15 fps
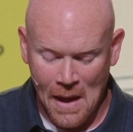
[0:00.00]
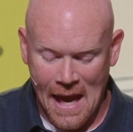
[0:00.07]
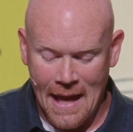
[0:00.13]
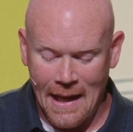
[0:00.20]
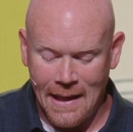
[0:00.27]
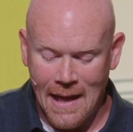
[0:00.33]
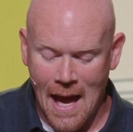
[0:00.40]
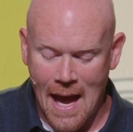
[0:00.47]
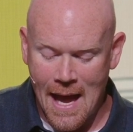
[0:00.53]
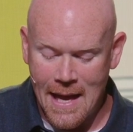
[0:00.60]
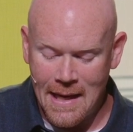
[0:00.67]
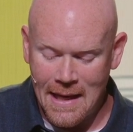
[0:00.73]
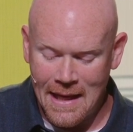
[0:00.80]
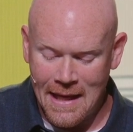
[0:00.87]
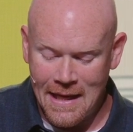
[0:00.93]
And at
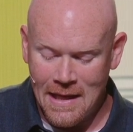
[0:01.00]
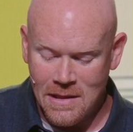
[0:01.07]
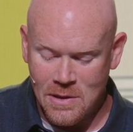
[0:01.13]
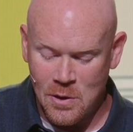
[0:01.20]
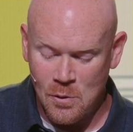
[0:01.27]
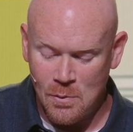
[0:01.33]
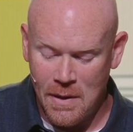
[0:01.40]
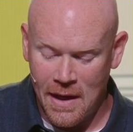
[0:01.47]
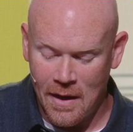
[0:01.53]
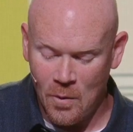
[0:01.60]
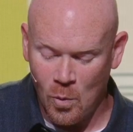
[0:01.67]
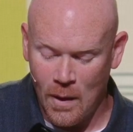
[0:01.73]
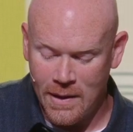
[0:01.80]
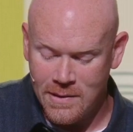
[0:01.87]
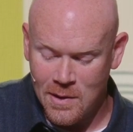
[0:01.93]
night, he and two
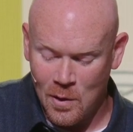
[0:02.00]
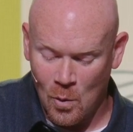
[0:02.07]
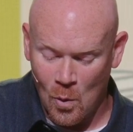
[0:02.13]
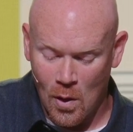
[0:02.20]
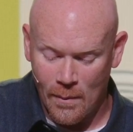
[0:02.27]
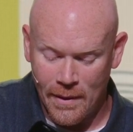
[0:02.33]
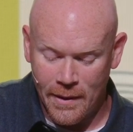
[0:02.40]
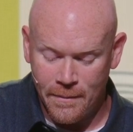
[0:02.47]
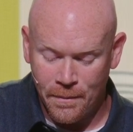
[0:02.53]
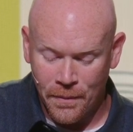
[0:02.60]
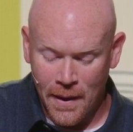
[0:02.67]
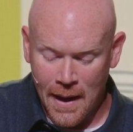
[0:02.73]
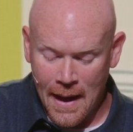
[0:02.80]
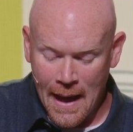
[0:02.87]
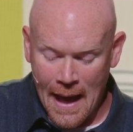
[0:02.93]
men went to the woman
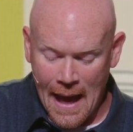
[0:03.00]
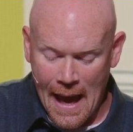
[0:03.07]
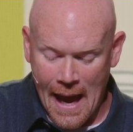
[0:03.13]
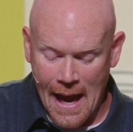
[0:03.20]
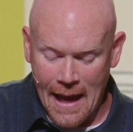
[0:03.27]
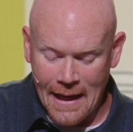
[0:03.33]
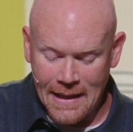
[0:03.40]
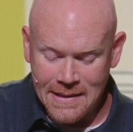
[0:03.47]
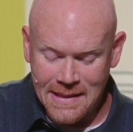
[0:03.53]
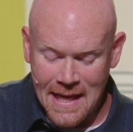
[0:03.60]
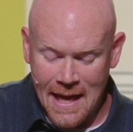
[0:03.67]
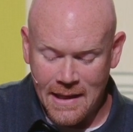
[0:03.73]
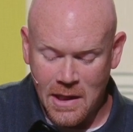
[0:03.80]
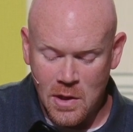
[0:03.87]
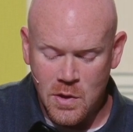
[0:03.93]
and he
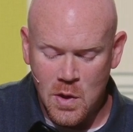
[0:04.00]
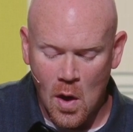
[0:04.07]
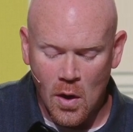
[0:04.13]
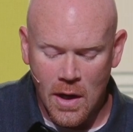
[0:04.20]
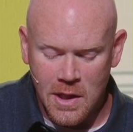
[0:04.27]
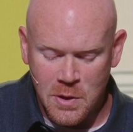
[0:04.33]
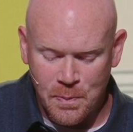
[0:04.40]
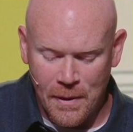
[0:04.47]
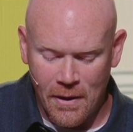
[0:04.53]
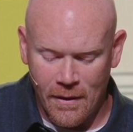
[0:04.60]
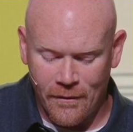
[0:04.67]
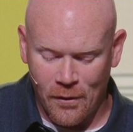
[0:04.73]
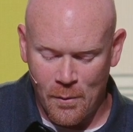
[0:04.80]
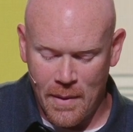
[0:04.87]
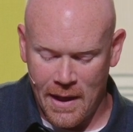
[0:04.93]
said, Consult a
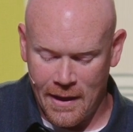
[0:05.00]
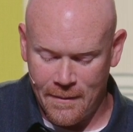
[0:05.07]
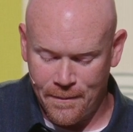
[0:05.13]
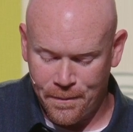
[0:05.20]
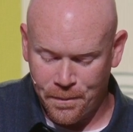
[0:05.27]
spirit for me